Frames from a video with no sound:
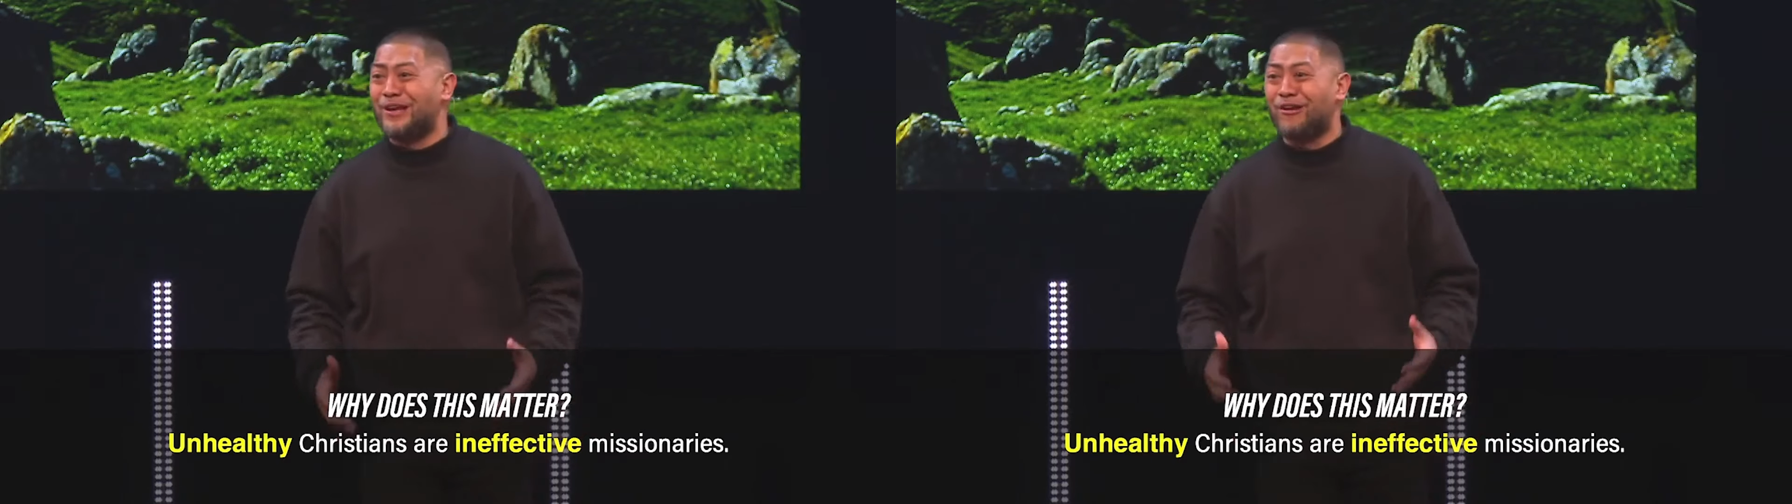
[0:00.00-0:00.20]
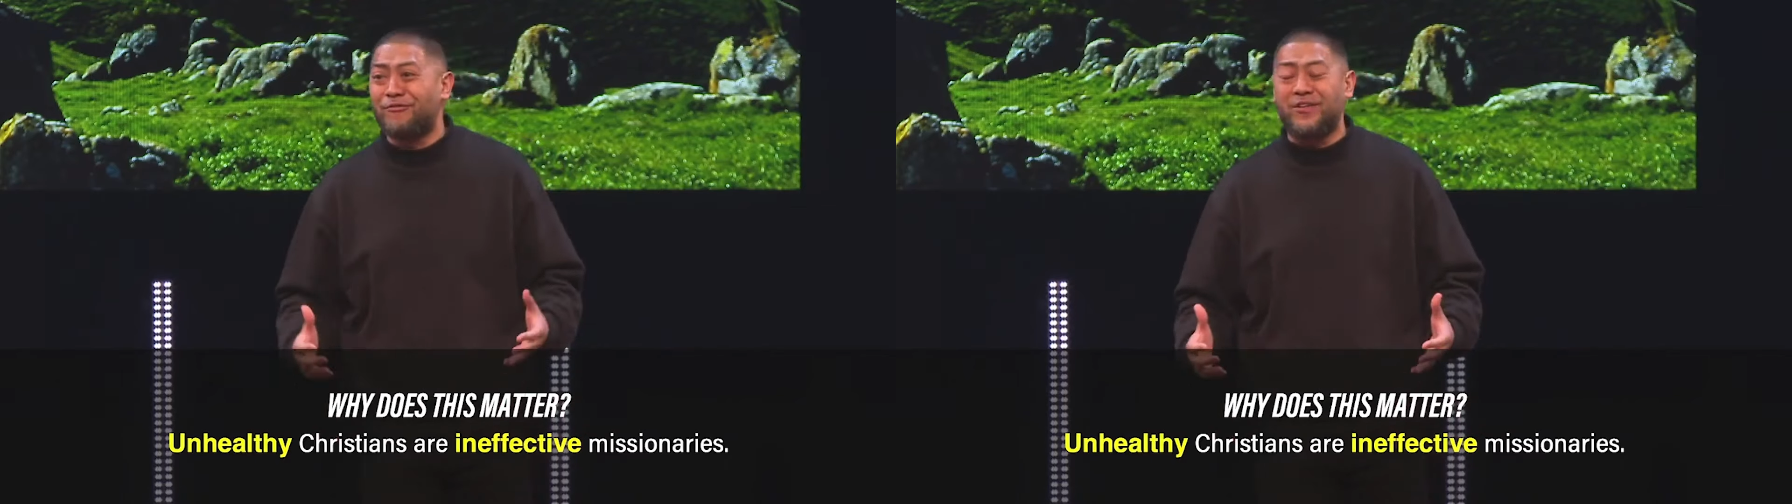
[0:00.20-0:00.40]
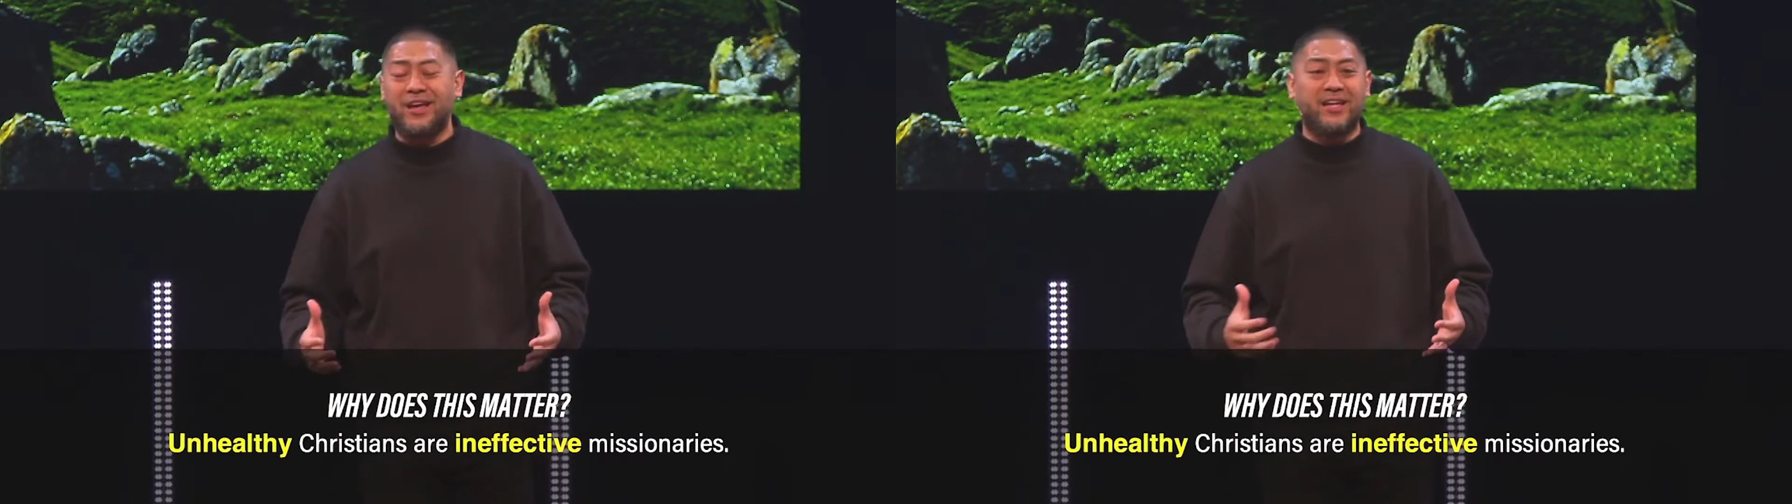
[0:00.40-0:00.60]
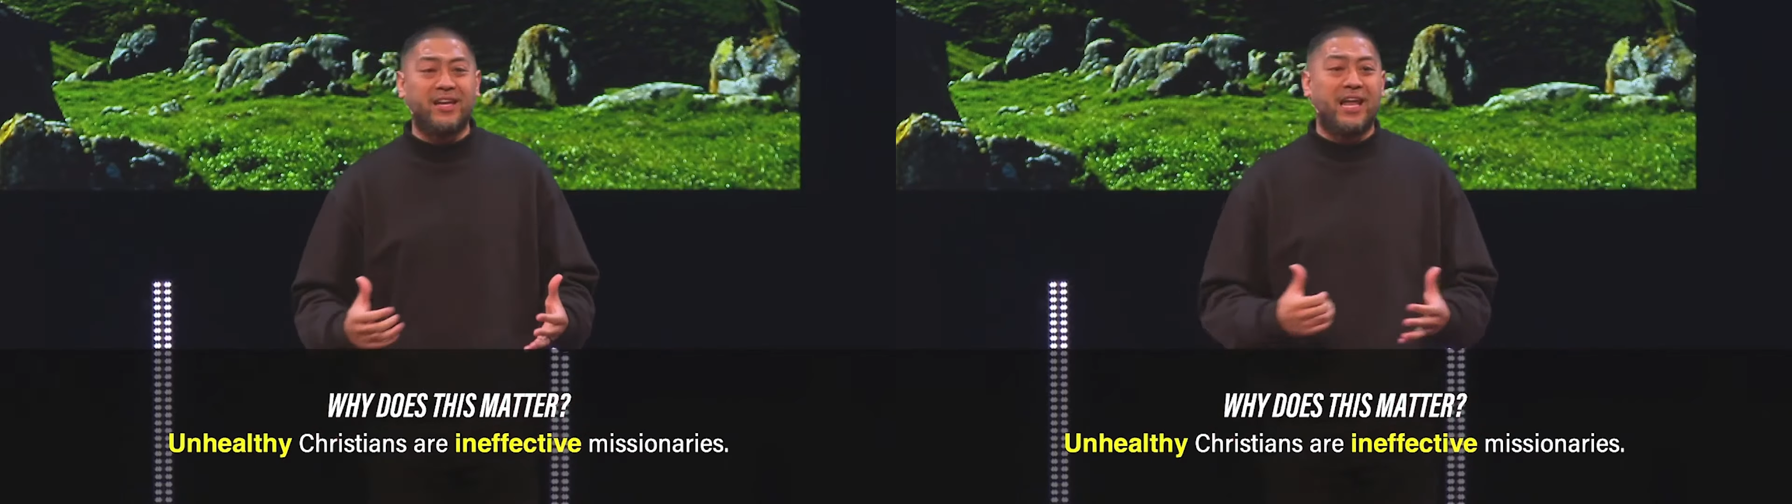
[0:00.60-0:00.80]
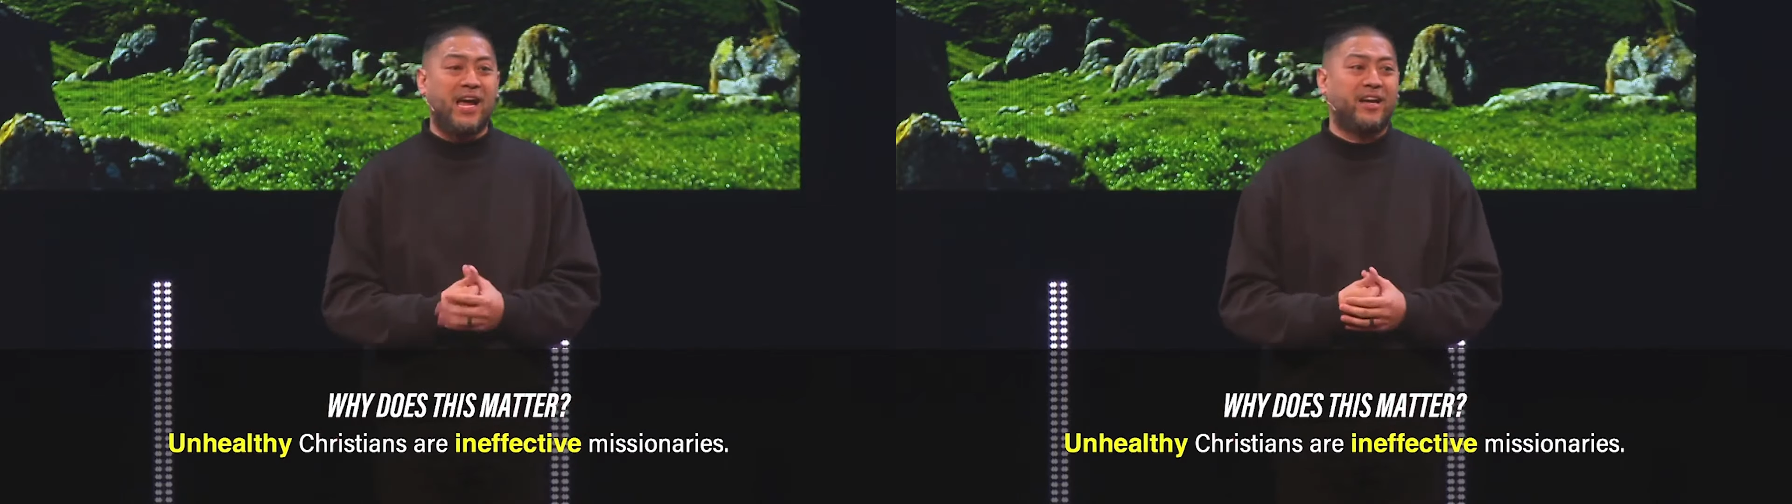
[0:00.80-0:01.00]
and you're
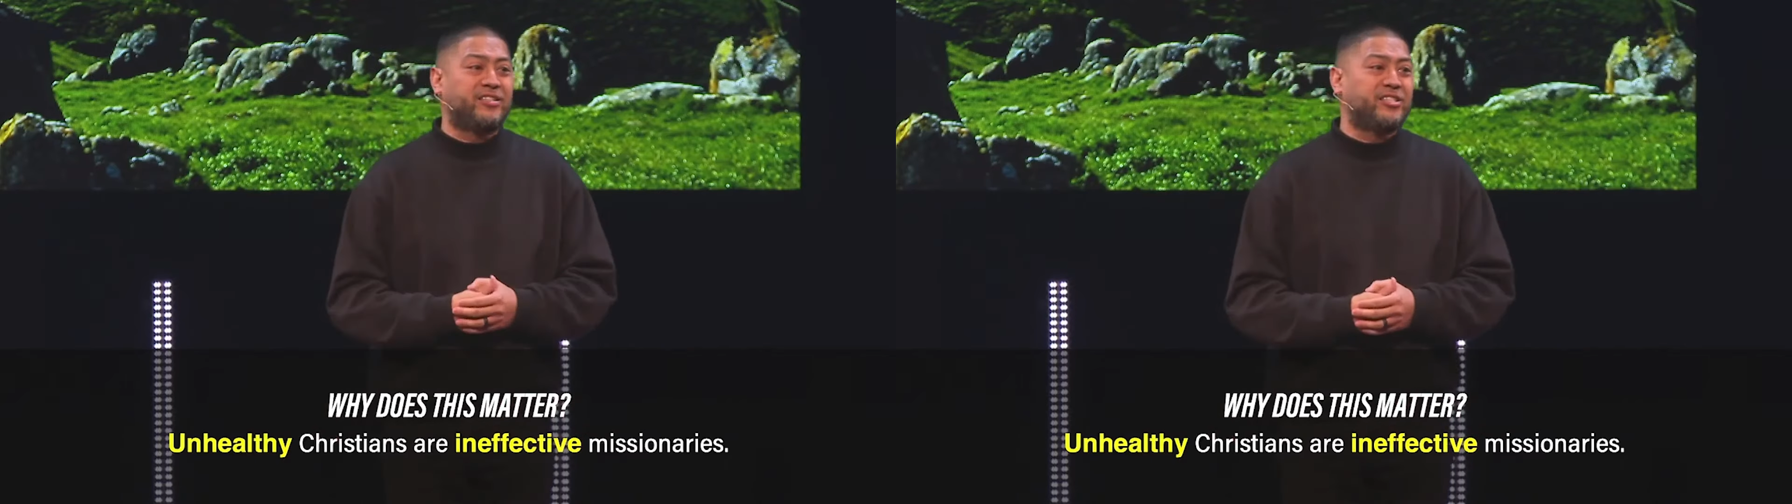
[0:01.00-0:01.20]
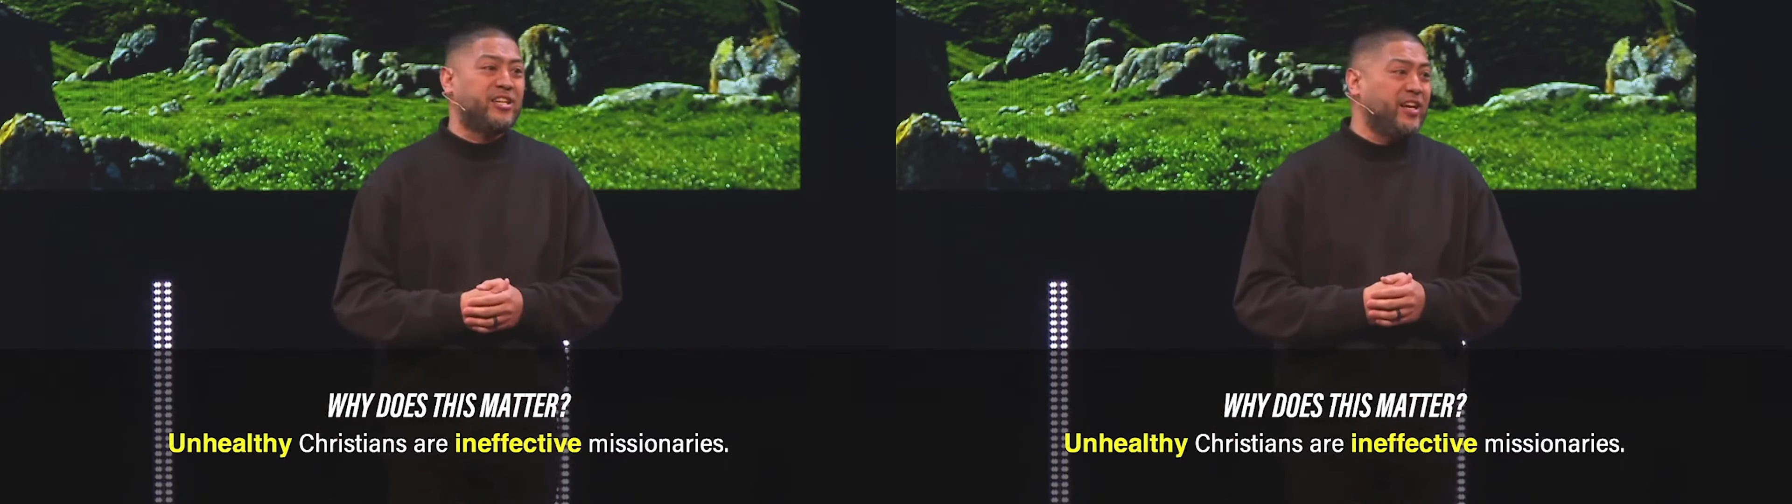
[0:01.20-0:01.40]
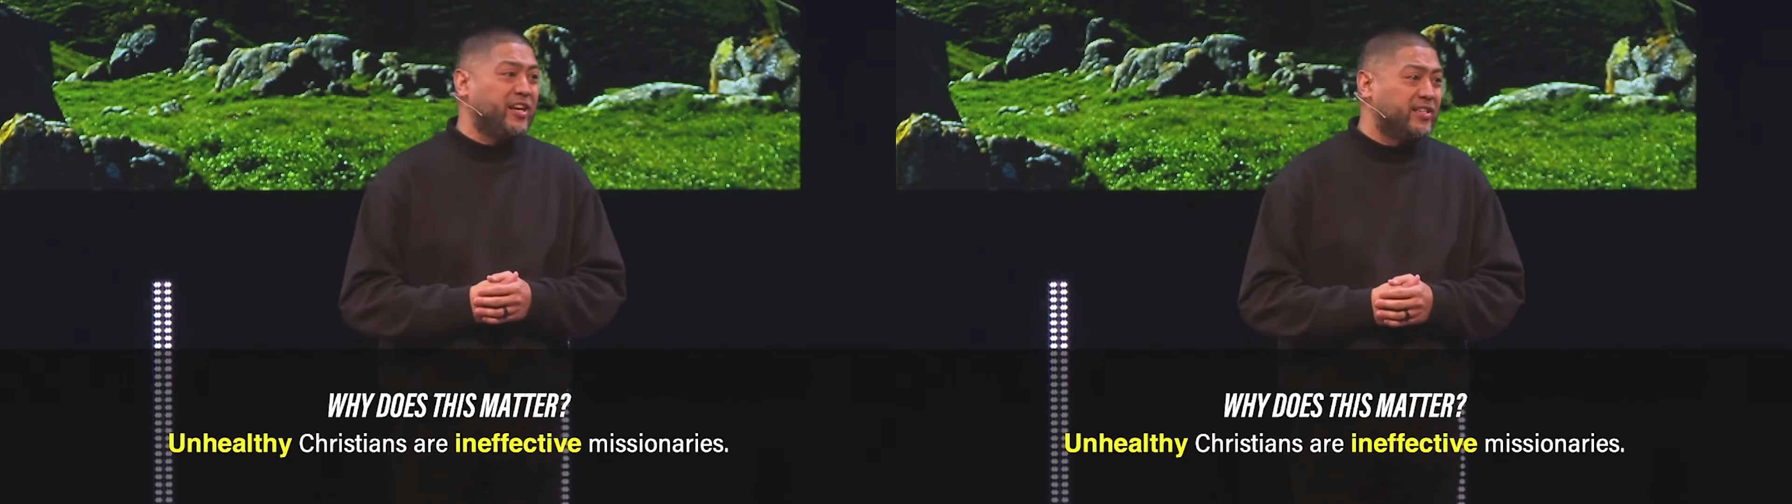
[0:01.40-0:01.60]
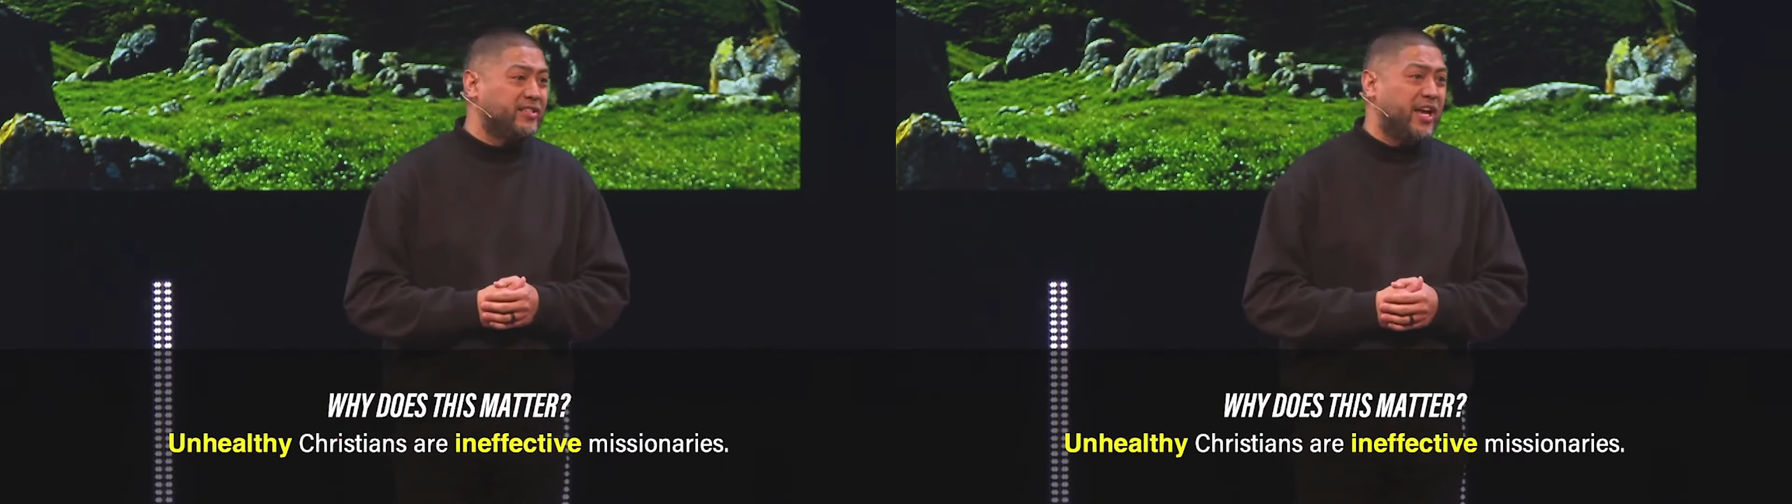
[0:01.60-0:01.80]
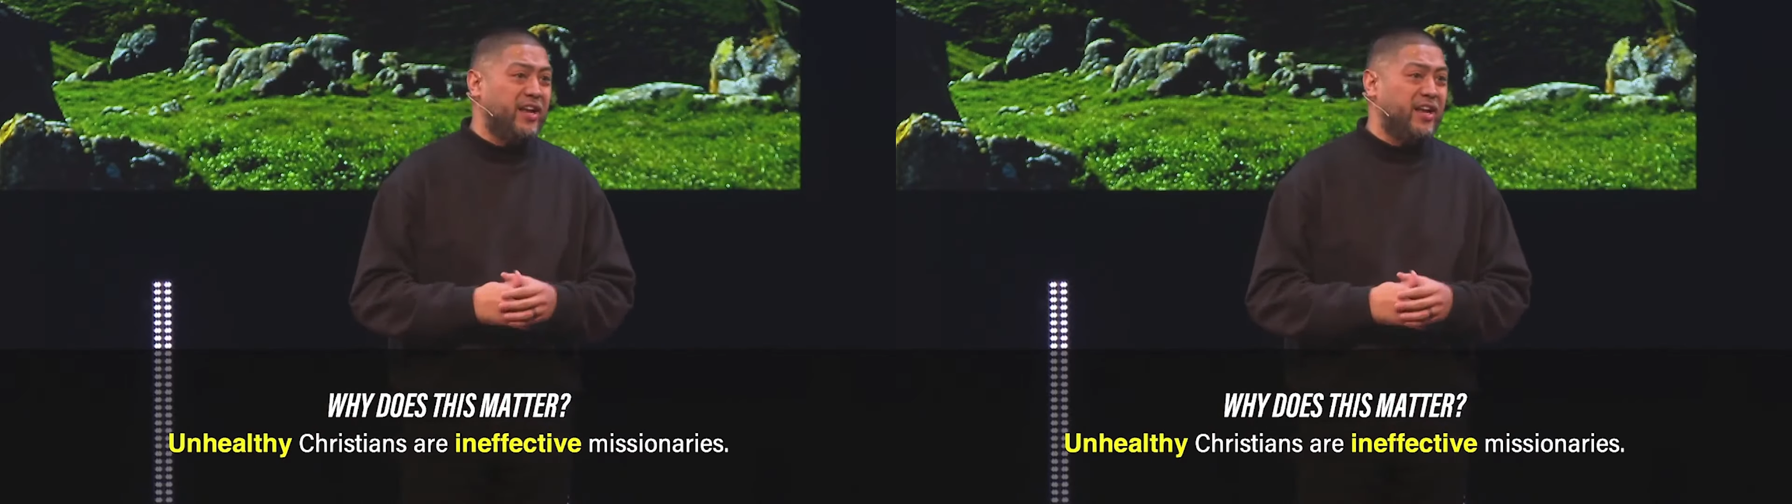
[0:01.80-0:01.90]
feeling like, geez,